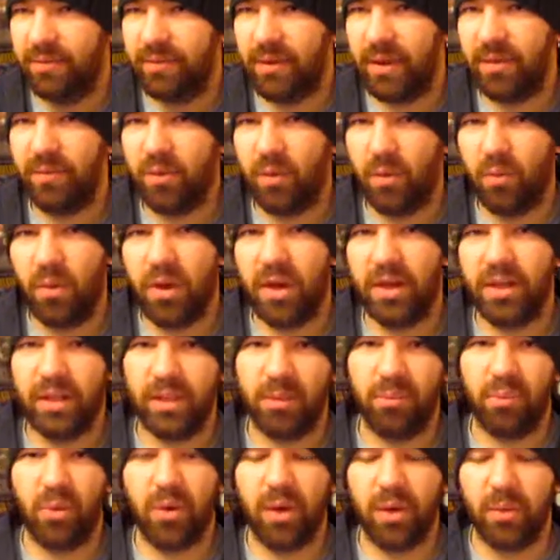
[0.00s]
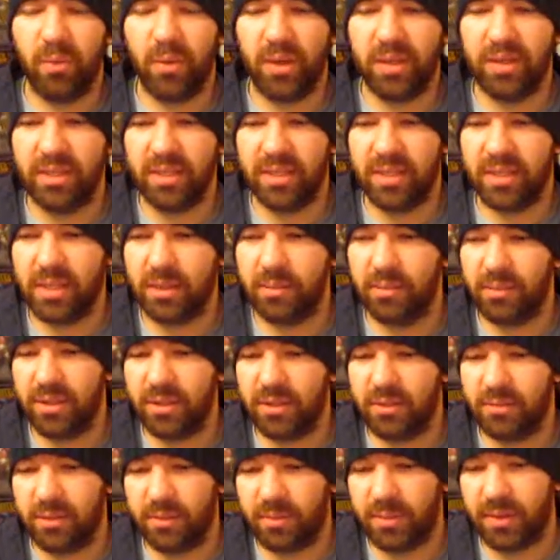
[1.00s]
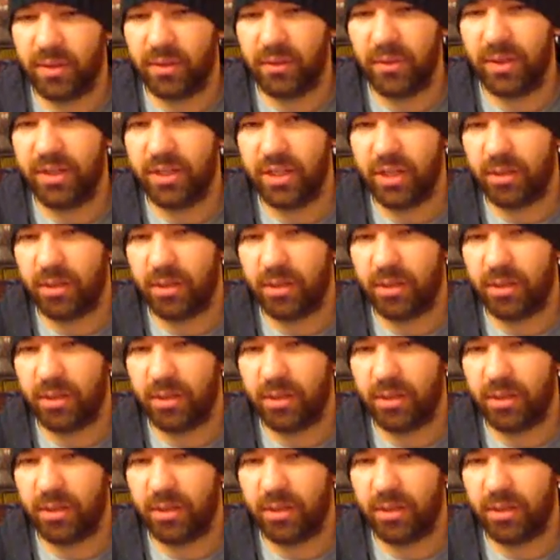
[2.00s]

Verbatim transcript: 501 and the .1 system. This will be a great